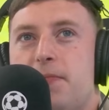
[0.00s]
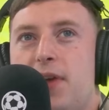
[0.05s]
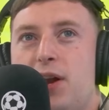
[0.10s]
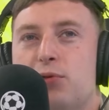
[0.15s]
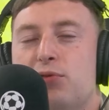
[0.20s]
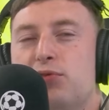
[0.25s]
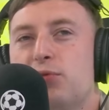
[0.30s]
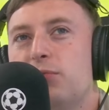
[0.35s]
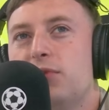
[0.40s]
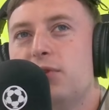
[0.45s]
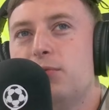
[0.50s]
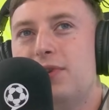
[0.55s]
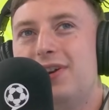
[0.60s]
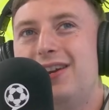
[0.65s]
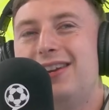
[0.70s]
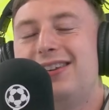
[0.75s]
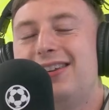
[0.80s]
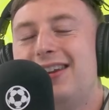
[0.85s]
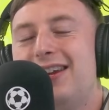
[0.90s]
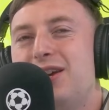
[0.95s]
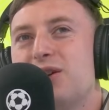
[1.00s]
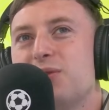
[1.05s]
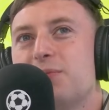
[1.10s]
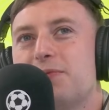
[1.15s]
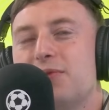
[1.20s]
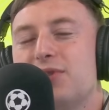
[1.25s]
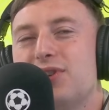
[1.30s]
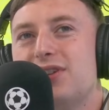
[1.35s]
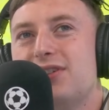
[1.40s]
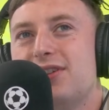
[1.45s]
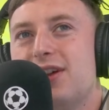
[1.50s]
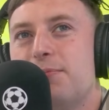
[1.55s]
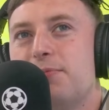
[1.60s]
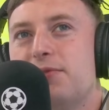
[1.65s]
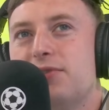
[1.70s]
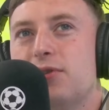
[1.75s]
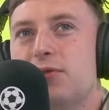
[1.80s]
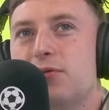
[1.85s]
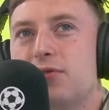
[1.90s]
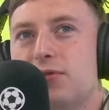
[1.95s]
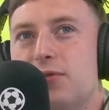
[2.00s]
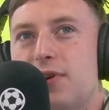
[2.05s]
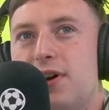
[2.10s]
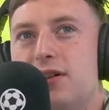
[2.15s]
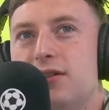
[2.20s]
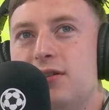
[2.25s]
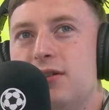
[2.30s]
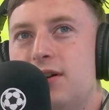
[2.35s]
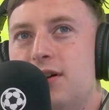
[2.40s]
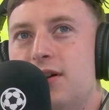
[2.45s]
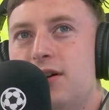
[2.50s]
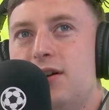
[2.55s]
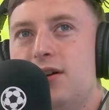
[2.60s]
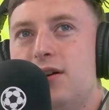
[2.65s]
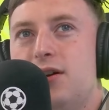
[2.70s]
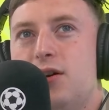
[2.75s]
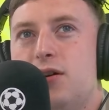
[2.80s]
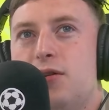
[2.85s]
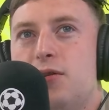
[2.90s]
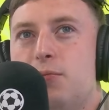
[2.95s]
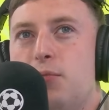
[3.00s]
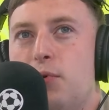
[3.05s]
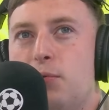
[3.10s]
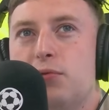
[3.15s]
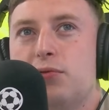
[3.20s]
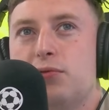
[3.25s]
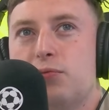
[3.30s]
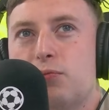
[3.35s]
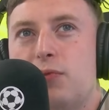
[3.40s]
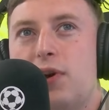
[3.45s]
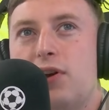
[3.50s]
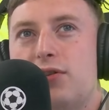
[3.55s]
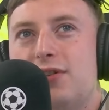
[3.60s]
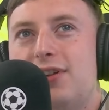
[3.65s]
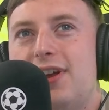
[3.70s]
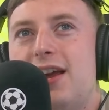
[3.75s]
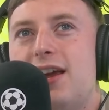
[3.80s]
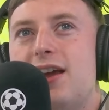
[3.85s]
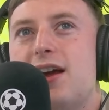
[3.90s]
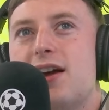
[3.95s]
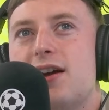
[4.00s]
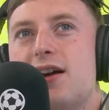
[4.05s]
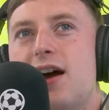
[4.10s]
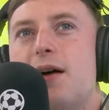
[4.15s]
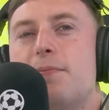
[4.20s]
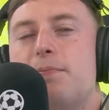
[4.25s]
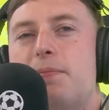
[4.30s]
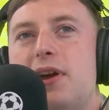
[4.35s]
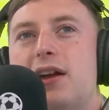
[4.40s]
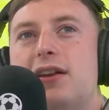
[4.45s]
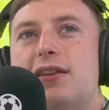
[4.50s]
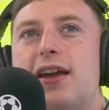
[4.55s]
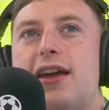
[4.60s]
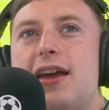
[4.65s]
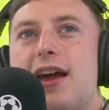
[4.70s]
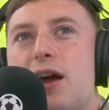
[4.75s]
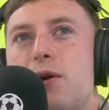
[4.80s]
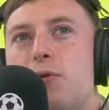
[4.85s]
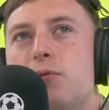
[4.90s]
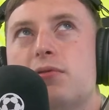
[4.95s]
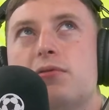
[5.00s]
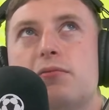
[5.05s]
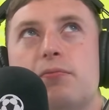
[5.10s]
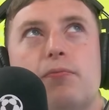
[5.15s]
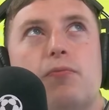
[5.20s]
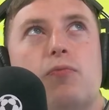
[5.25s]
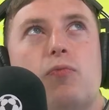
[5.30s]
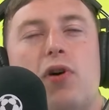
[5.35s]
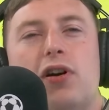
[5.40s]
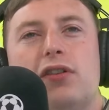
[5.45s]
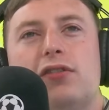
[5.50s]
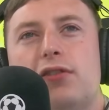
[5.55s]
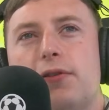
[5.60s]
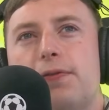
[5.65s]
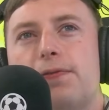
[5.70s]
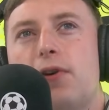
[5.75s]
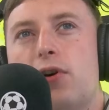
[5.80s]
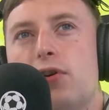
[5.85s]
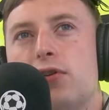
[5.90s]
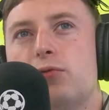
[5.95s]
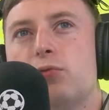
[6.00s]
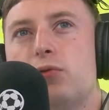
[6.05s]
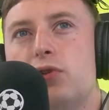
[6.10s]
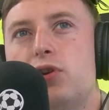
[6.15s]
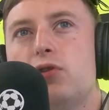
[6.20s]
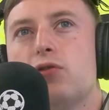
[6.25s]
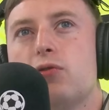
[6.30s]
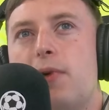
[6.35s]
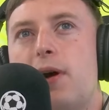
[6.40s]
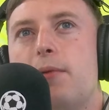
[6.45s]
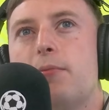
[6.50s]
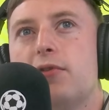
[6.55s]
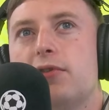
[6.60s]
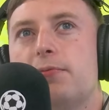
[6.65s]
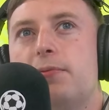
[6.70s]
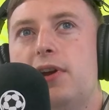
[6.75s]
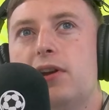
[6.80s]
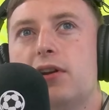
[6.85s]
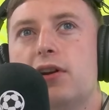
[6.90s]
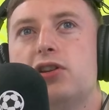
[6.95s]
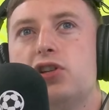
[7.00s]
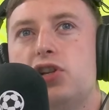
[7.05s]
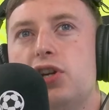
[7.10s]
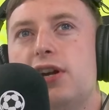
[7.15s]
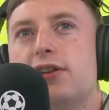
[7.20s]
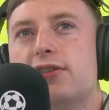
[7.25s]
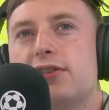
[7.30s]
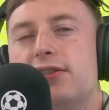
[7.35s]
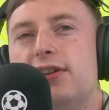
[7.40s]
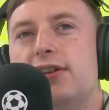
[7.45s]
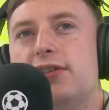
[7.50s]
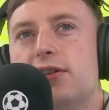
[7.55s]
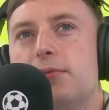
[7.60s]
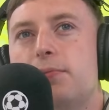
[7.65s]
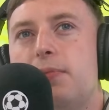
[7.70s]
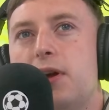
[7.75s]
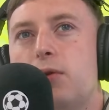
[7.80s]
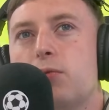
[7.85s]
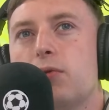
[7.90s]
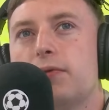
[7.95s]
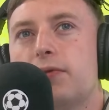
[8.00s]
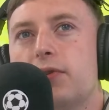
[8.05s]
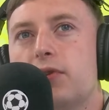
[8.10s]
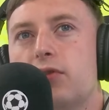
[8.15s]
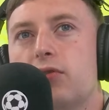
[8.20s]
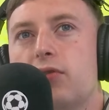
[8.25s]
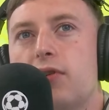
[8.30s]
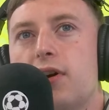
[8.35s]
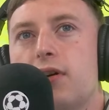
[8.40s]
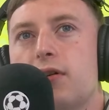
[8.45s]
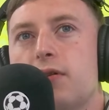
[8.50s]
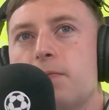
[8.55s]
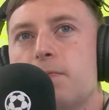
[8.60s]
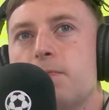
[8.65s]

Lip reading: and it was something that we did tee up for this episode as well. Bubbles, when I say a big day out, what's the first one you remember as being like, Jesus, this is a big one for the career?